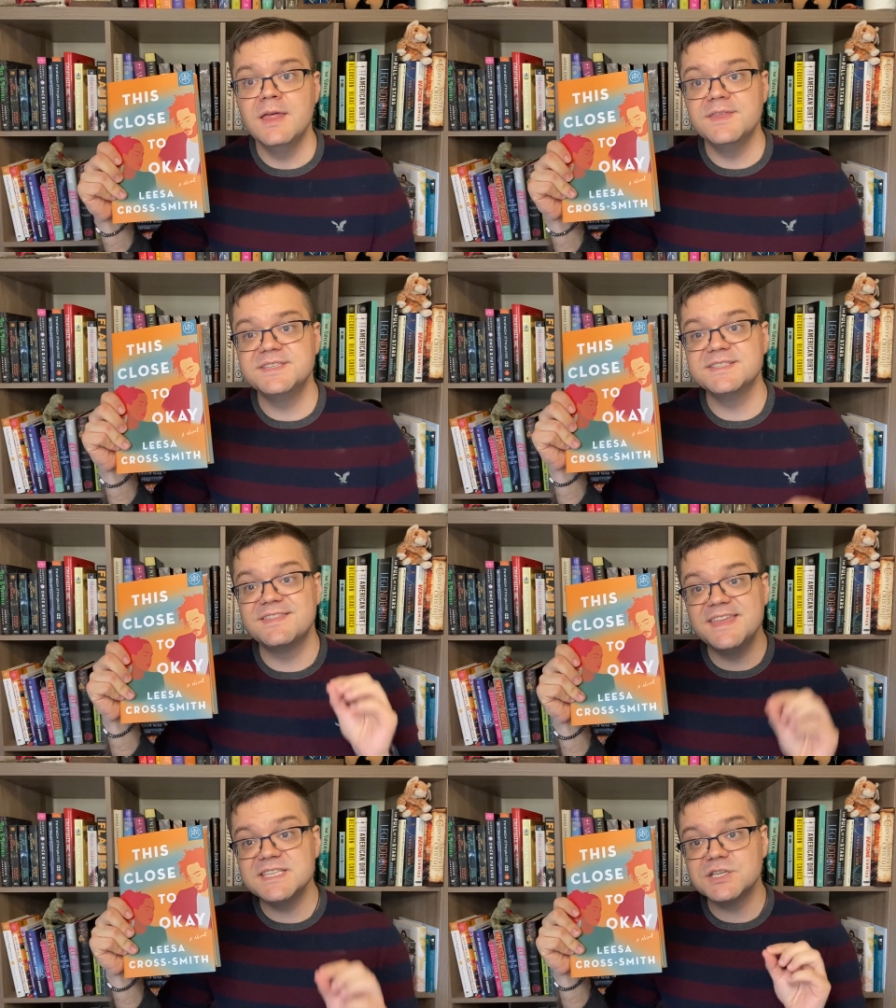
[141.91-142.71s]
This is
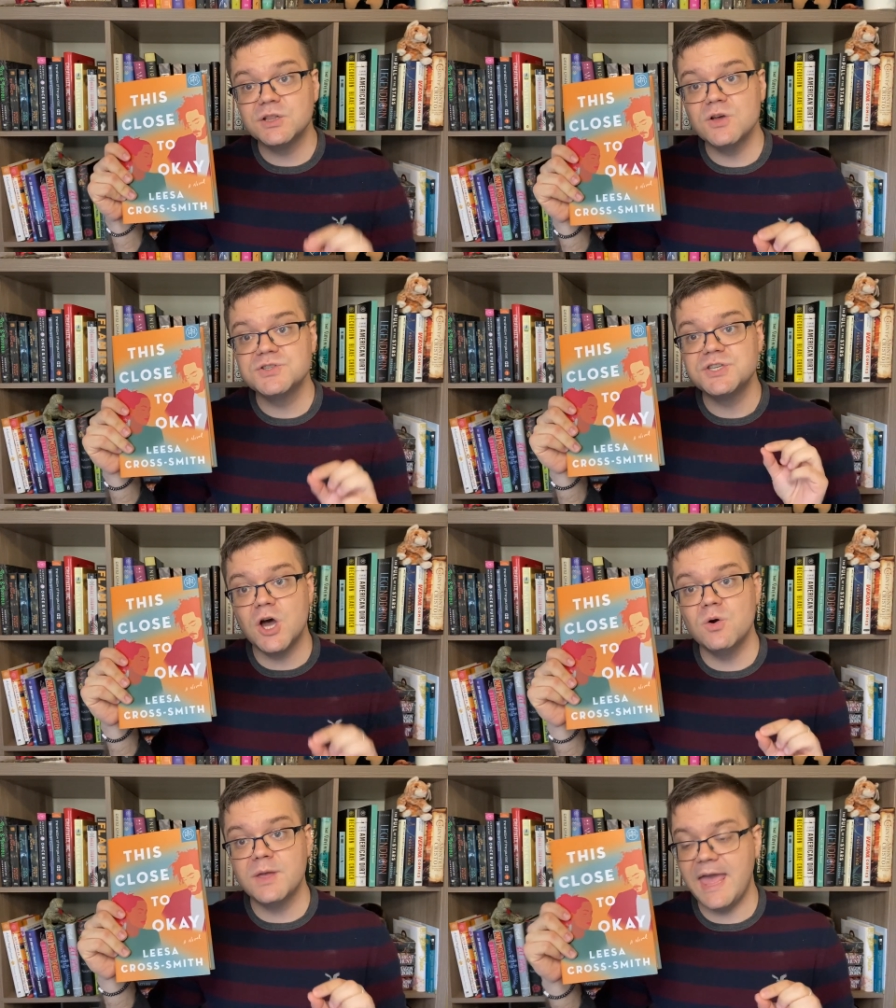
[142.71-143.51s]
This Close
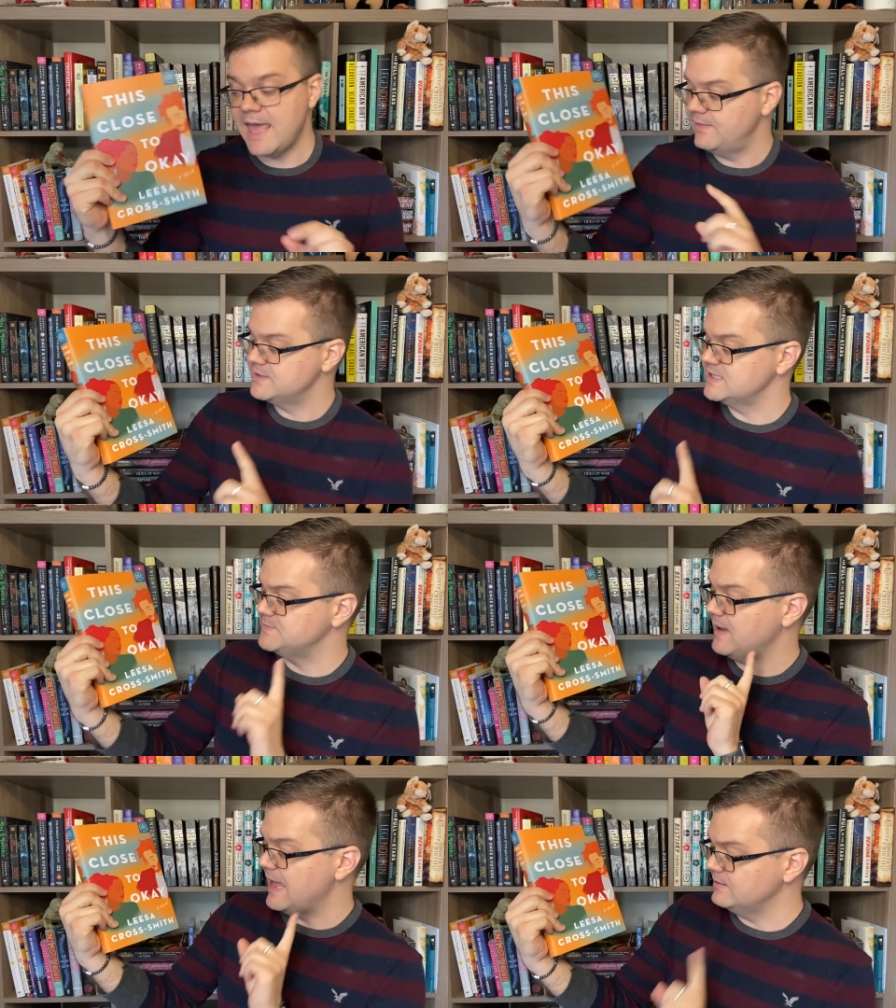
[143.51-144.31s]
to Okay. This is
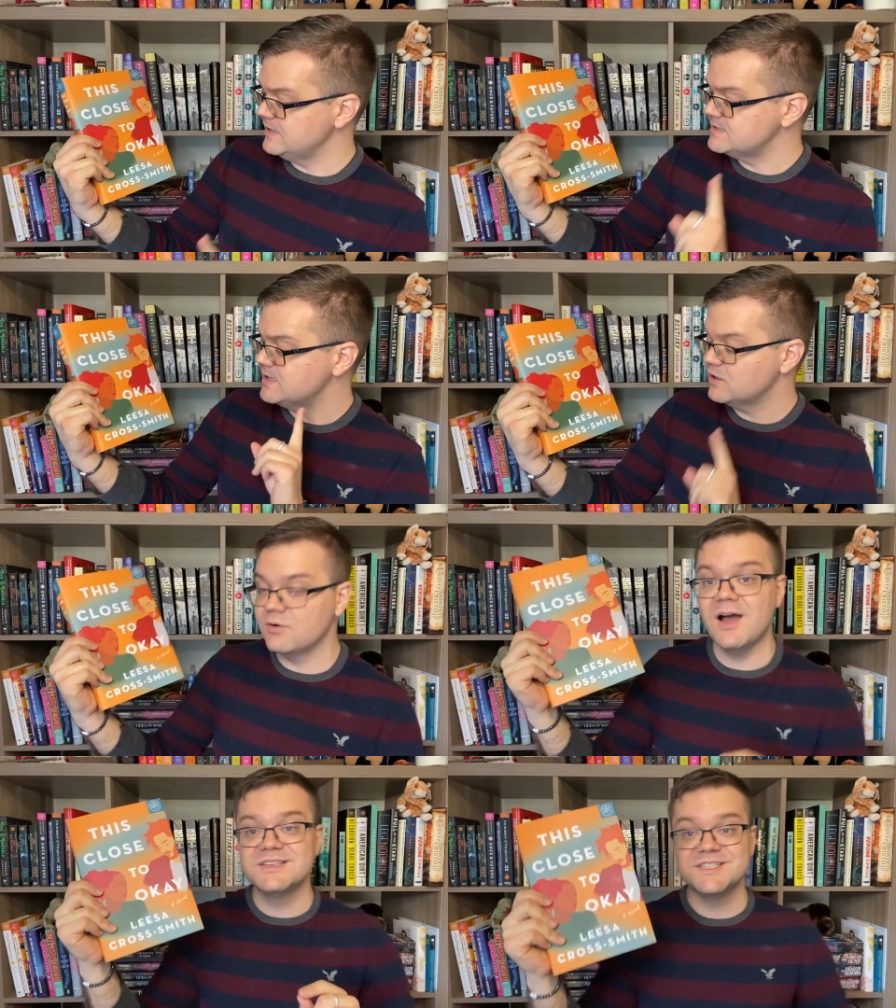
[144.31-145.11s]
by
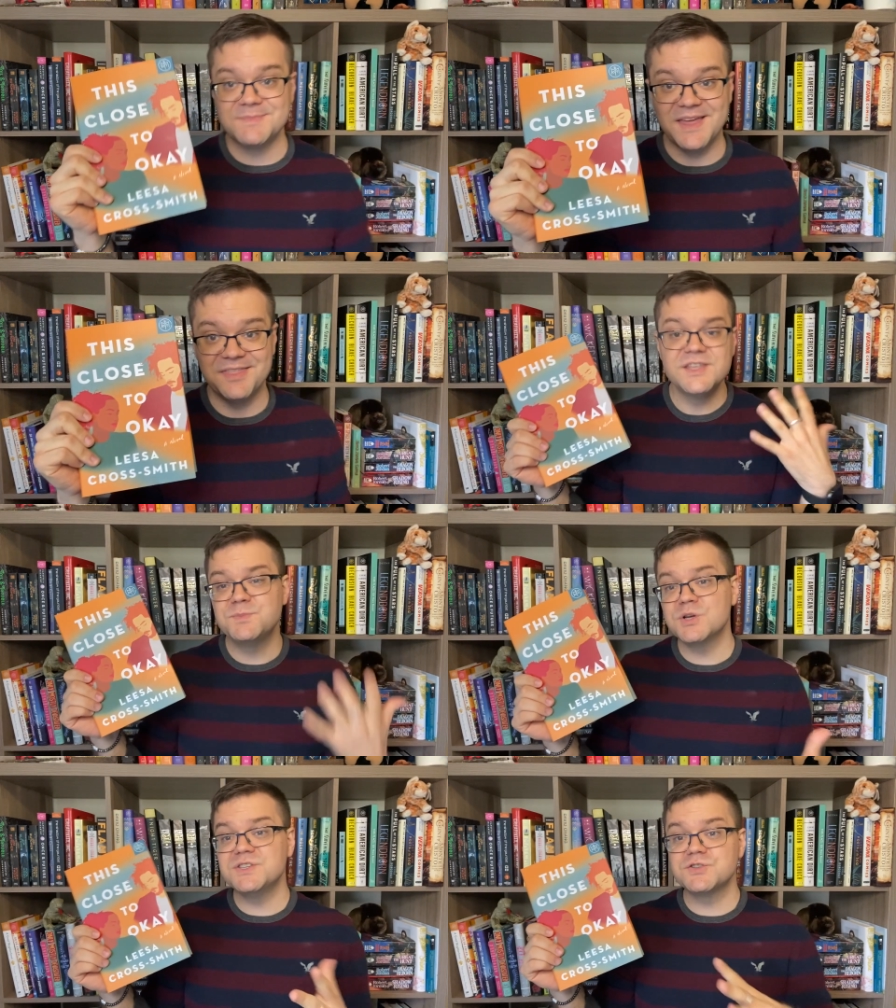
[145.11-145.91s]
Leesa Smith. This
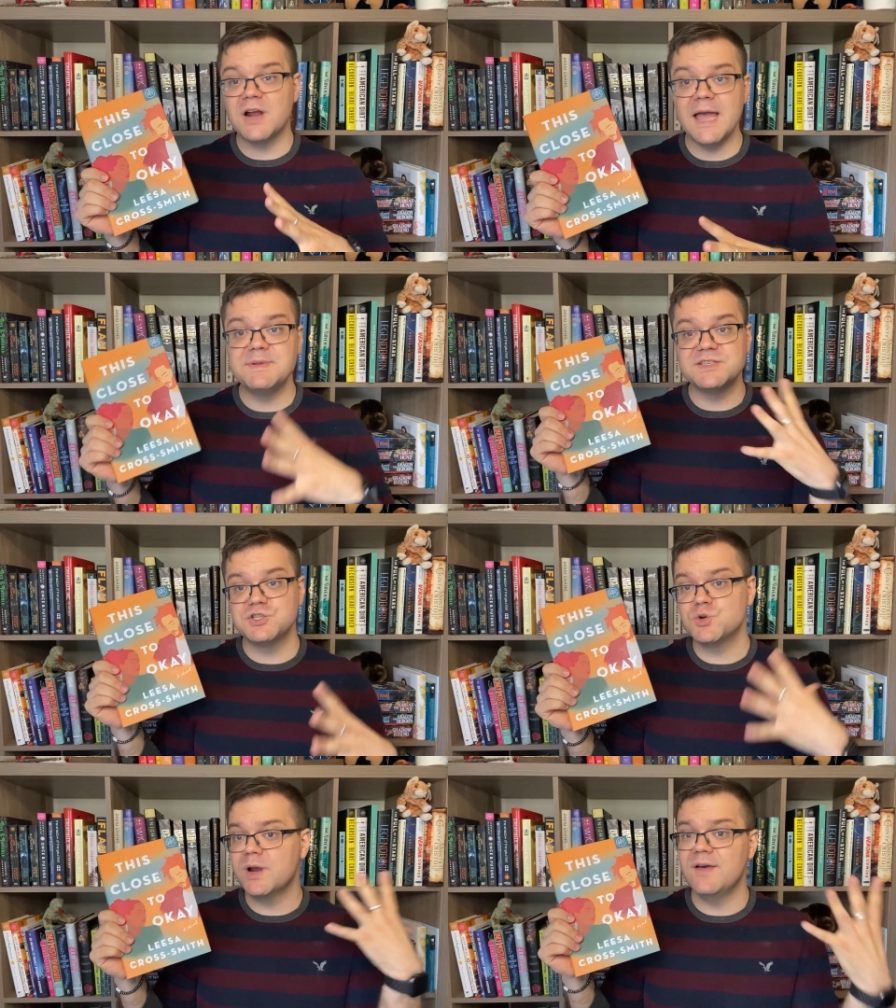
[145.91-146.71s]
book is described as a
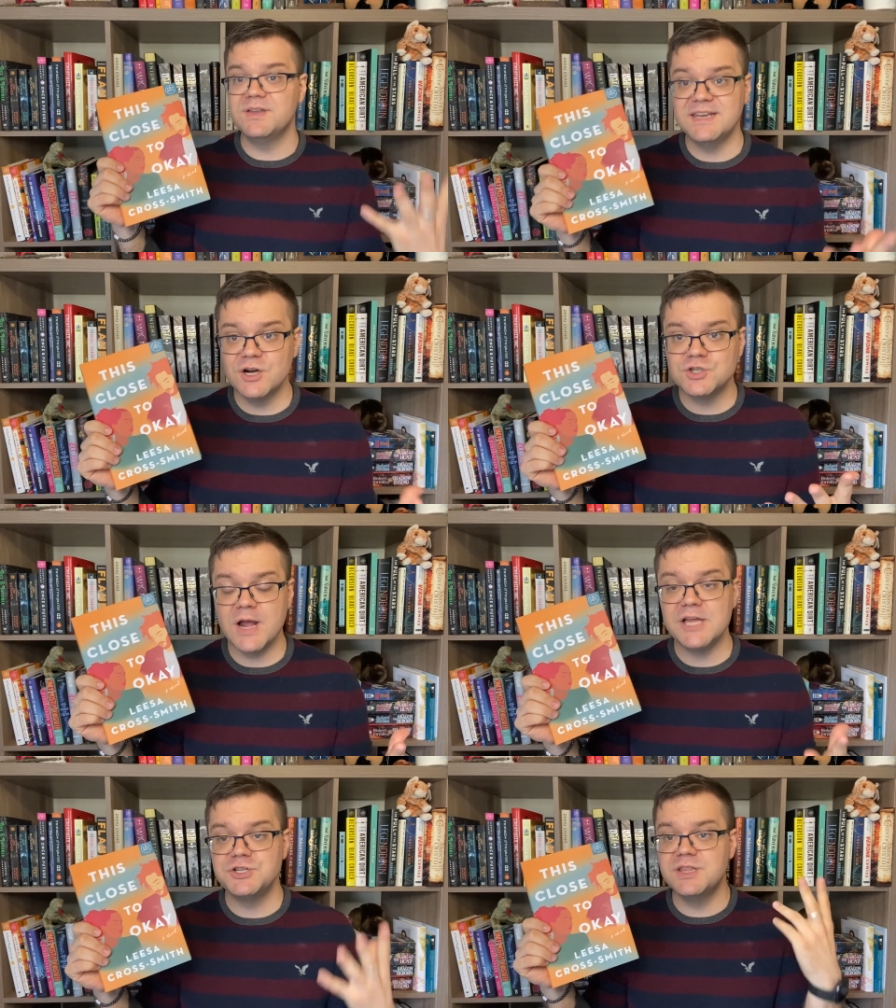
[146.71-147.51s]
story of a near
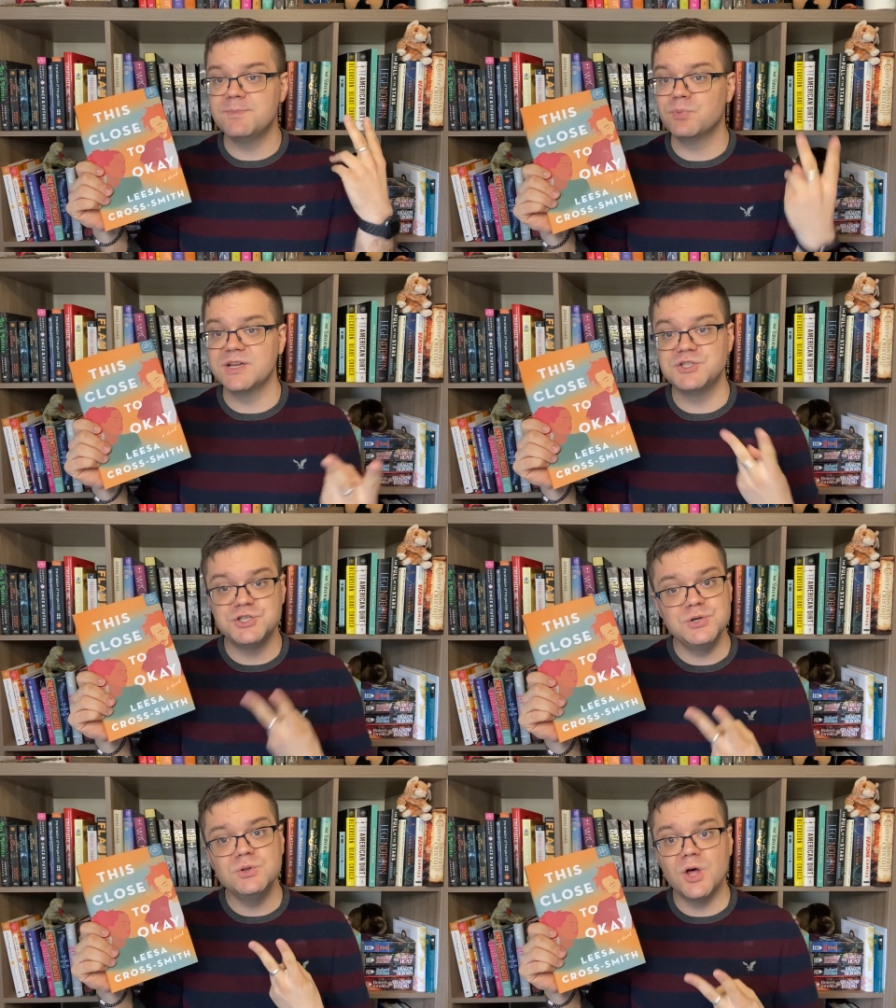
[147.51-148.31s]
tragedy that brings
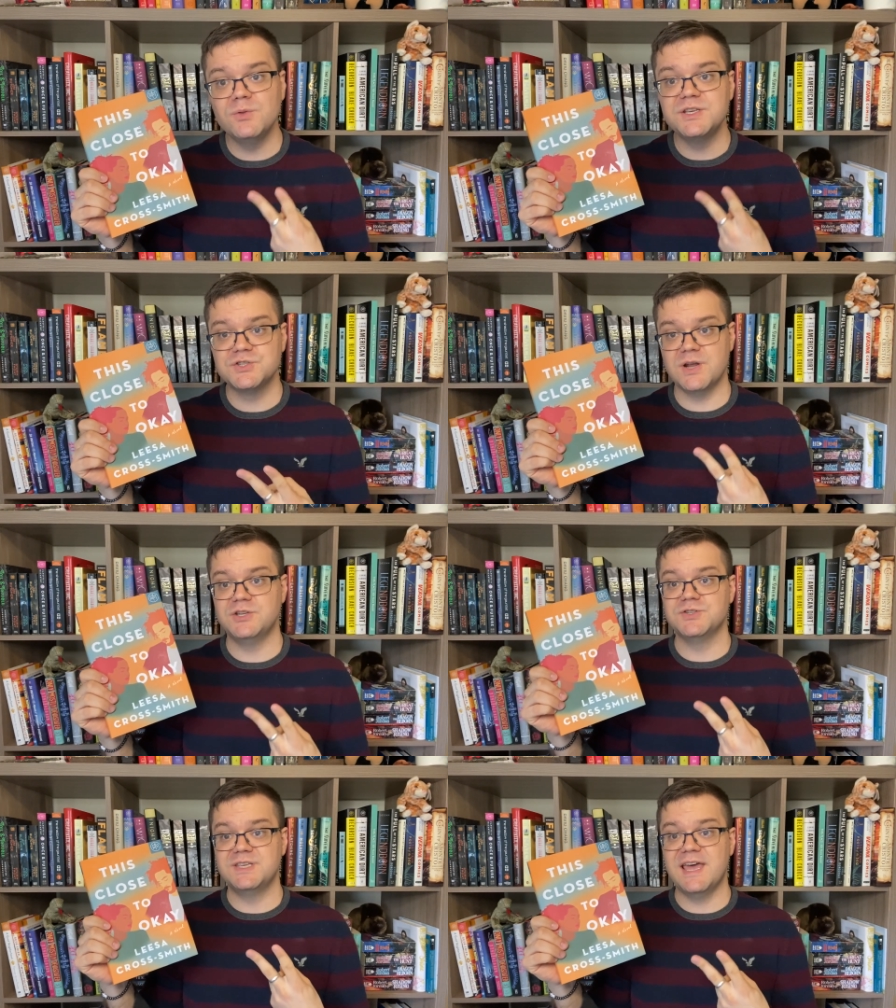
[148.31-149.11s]
2 lonely
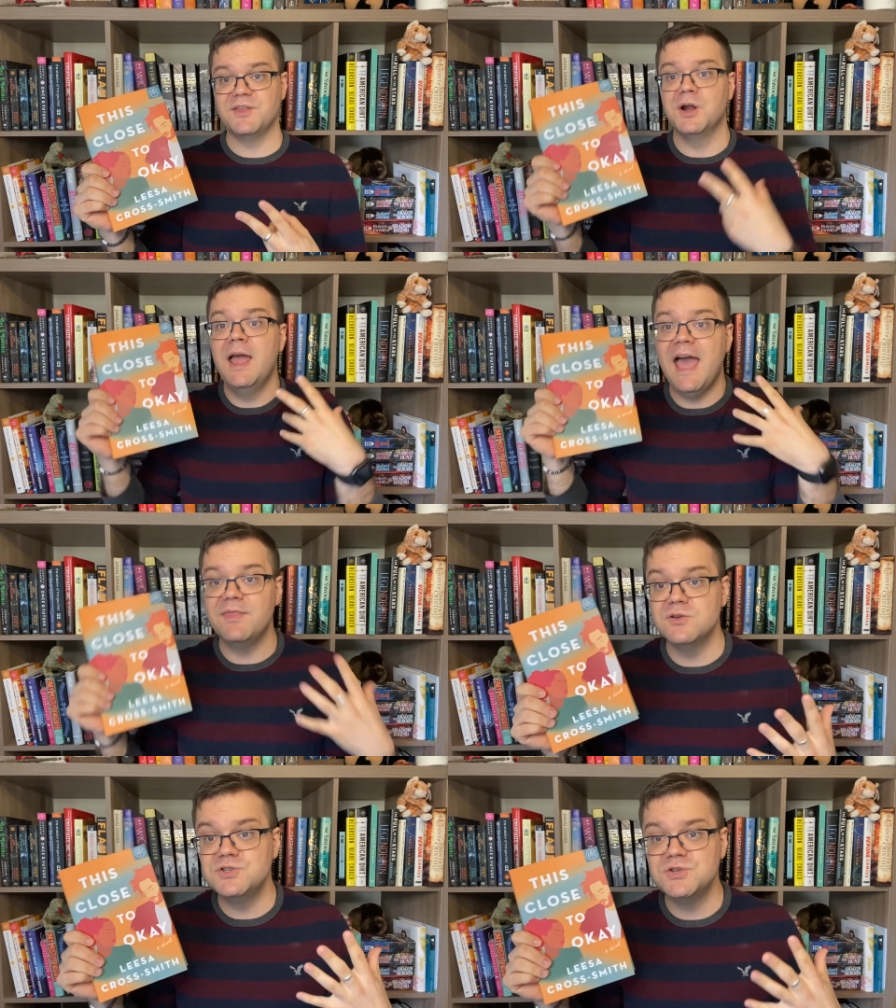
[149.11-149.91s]
strangers together,
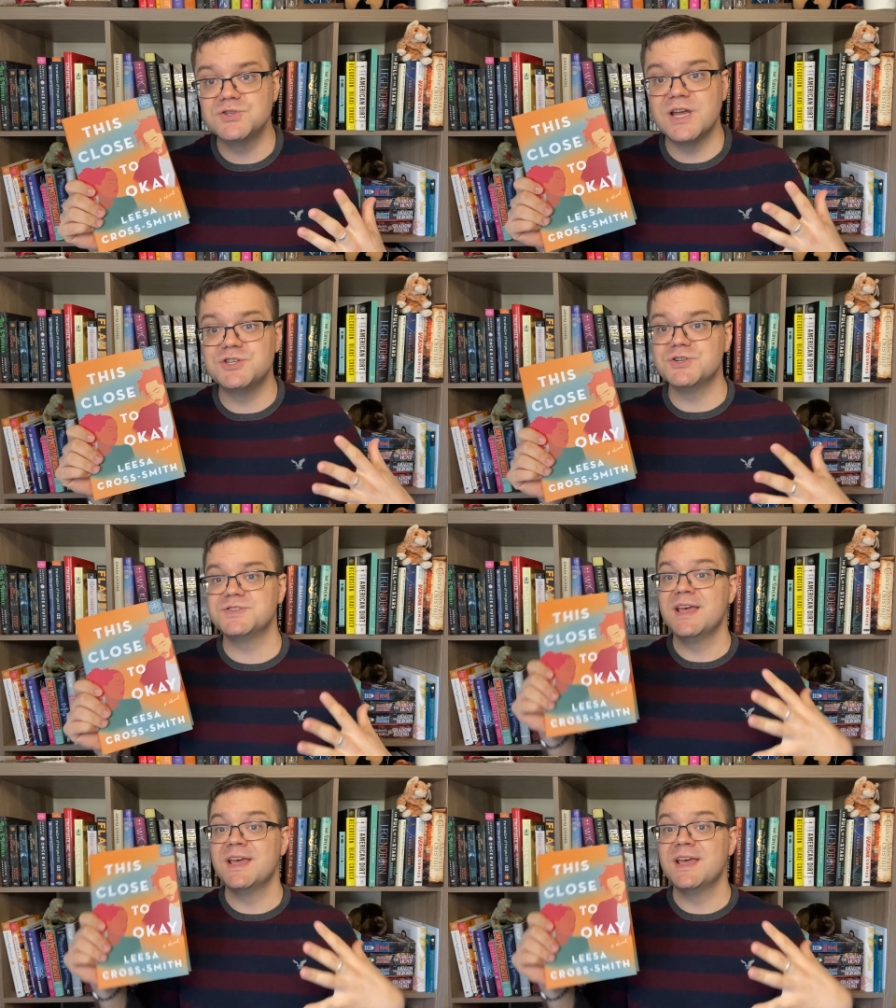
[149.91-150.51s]
and those 2 strangers